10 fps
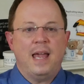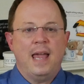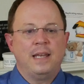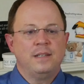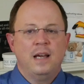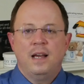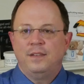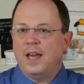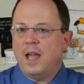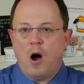And
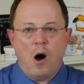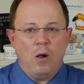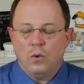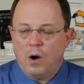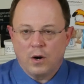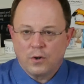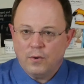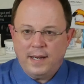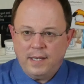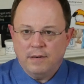they all are
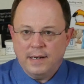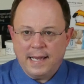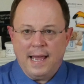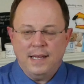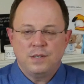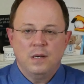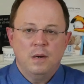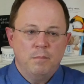great hearing aids.